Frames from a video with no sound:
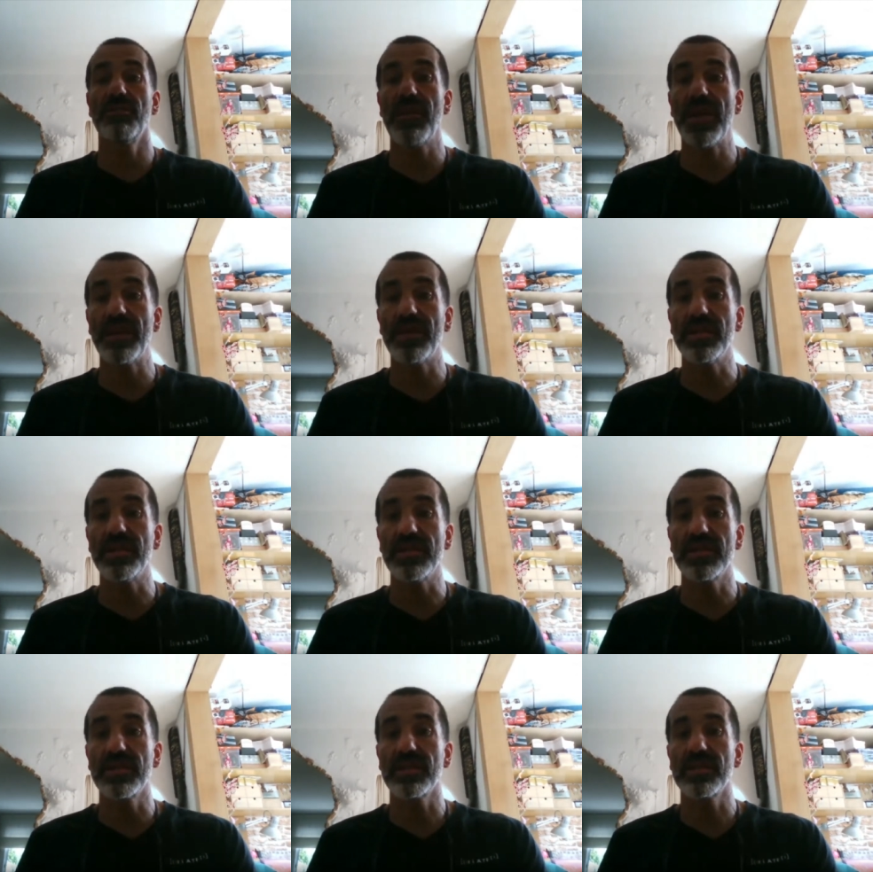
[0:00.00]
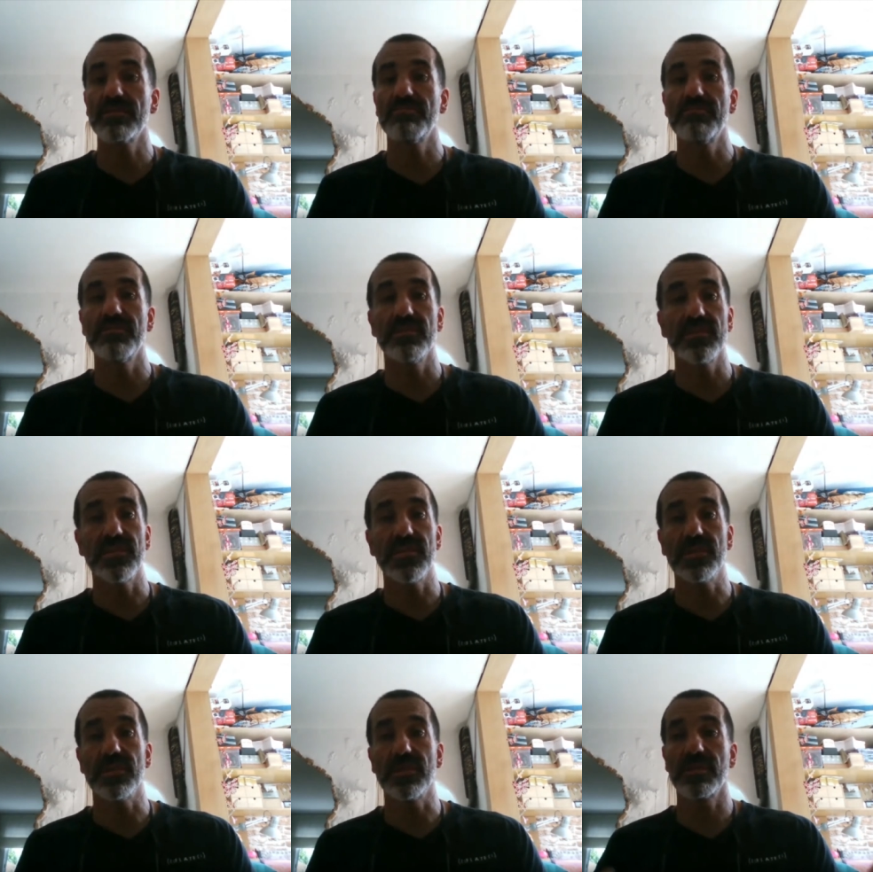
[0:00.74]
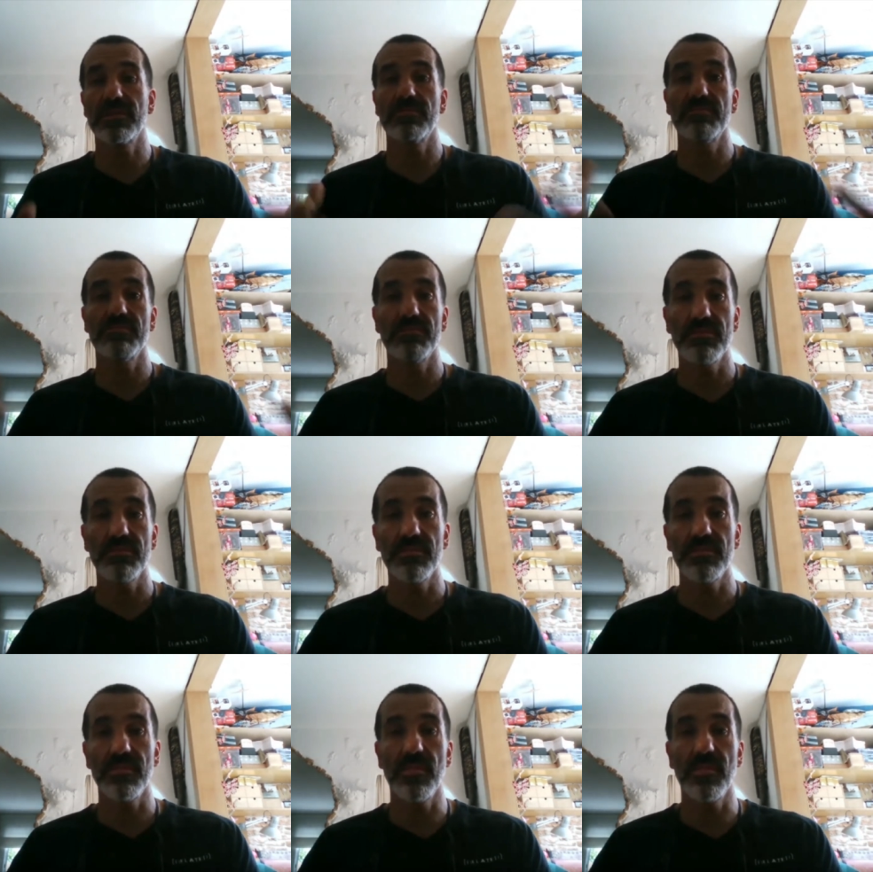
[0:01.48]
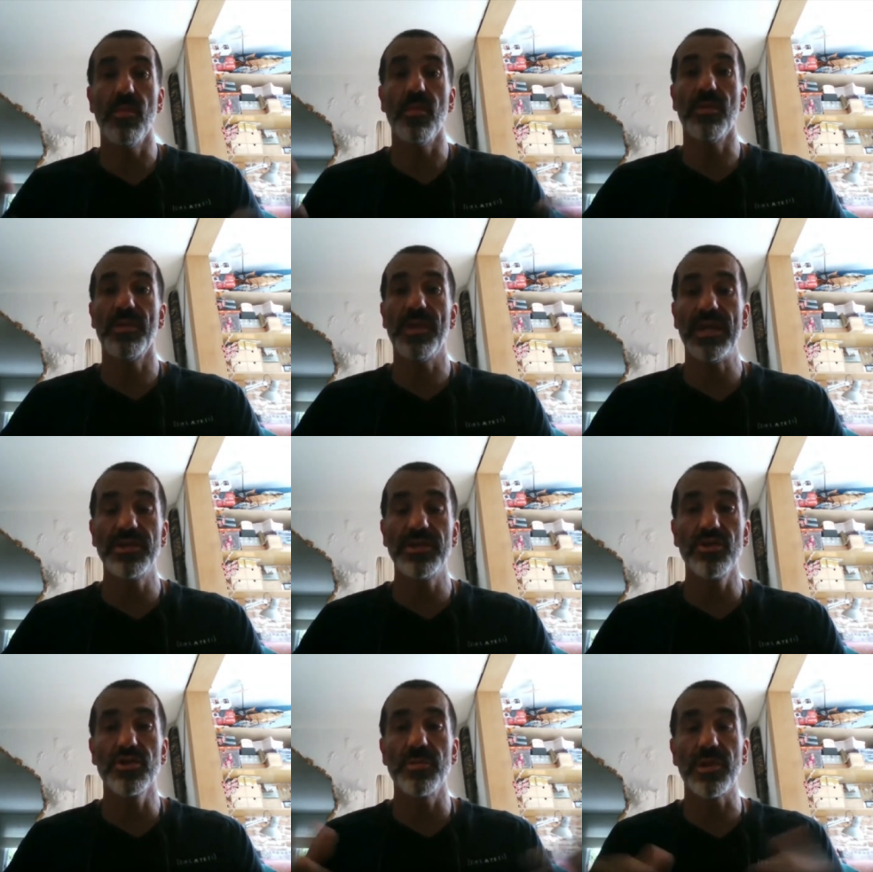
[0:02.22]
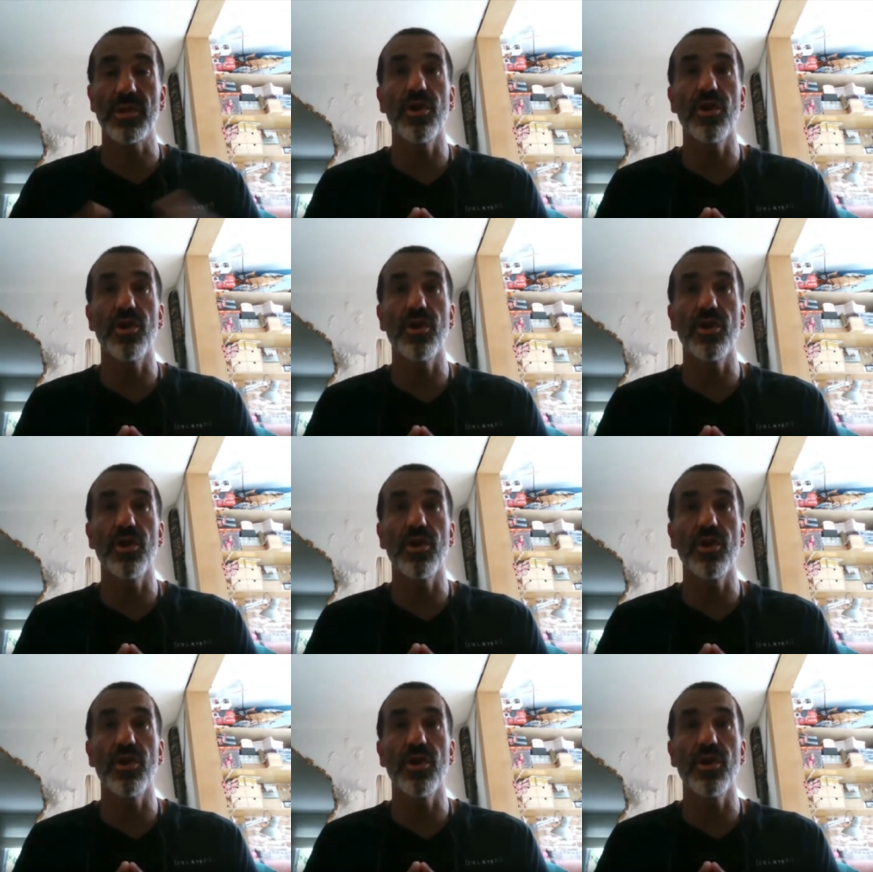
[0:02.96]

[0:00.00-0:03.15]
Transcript: fire is is more dangerous, but